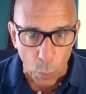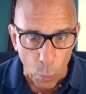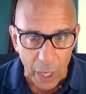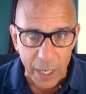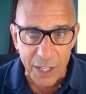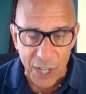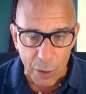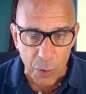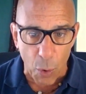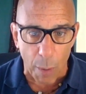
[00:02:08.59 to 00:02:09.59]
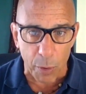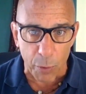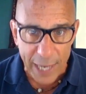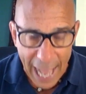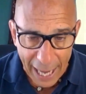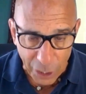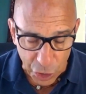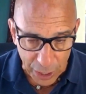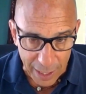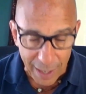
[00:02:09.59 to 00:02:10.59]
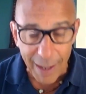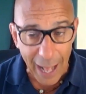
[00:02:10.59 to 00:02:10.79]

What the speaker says: What is our normal reaction?